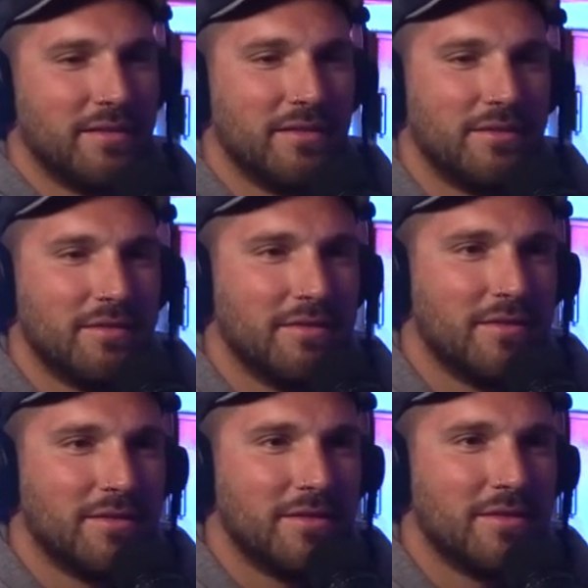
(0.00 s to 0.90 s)
It's the
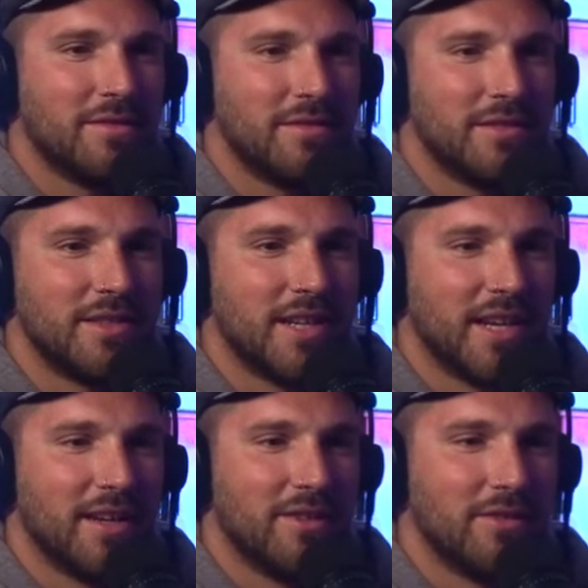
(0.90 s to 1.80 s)
down the
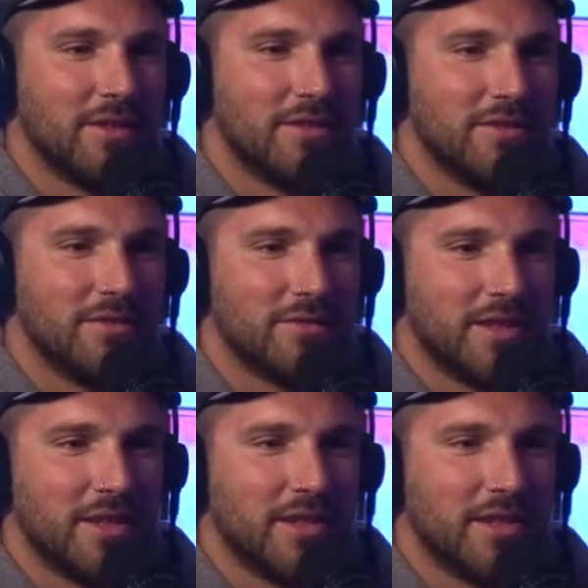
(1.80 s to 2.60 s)
down. Oh, yeah.